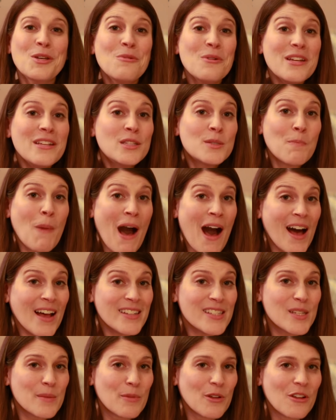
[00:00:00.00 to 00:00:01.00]
So it's
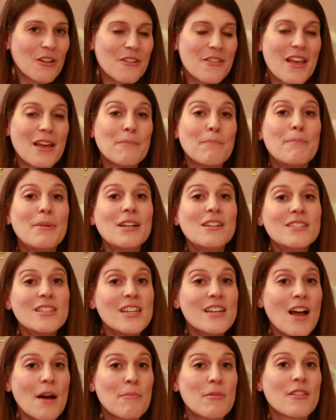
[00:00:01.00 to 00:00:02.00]
possible that
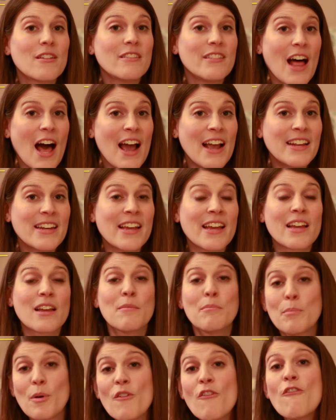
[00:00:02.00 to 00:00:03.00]
building up the
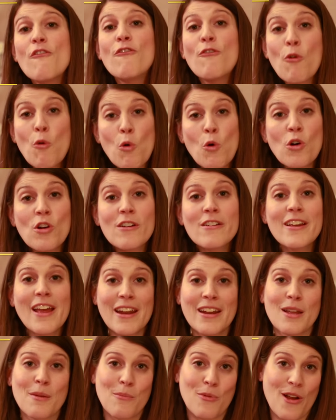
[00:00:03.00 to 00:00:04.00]
lining before
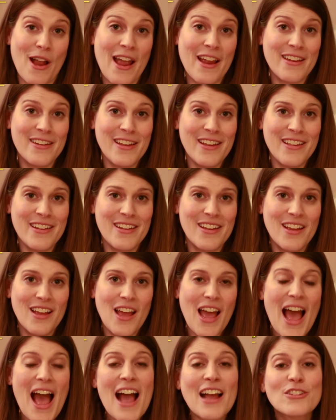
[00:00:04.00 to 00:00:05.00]
getting pregnant
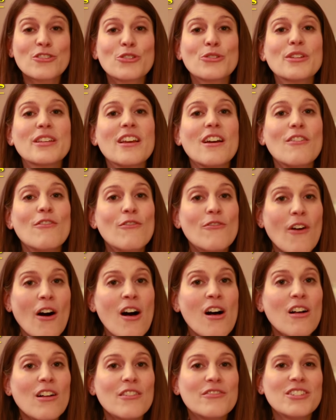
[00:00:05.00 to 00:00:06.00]
actually
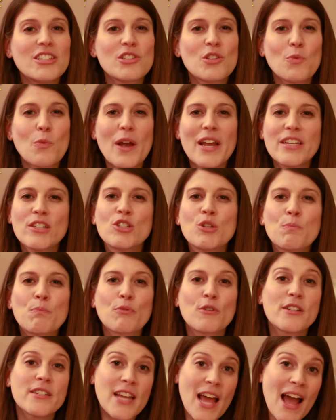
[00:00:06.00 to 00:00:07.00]
evolved as a way to
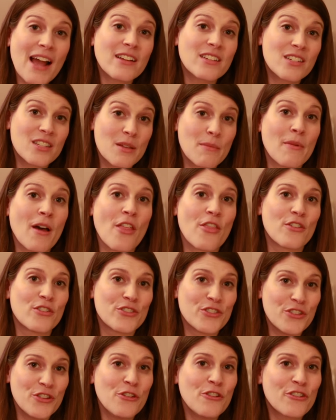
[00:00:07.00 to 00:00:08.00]
protect the
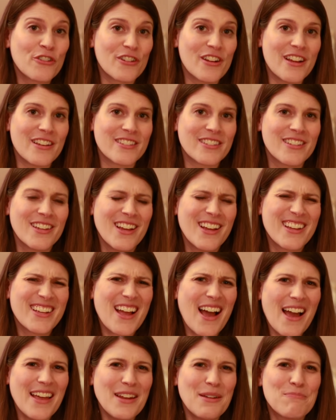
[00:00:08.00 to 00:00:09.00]
mother's uterus,
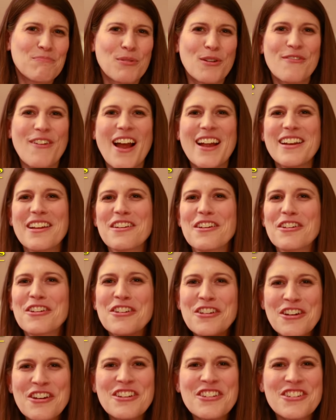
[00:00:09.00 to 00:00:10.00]
kind of providing a
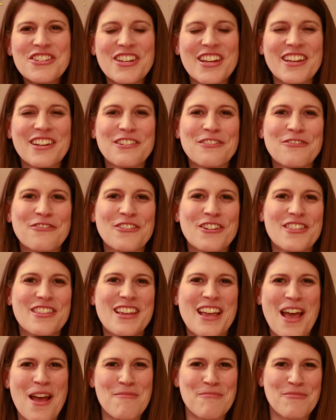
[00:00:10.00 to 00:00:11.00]
cushion for
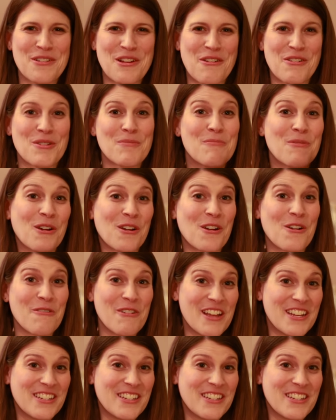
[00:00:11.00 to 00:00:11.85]
the embryo to burrow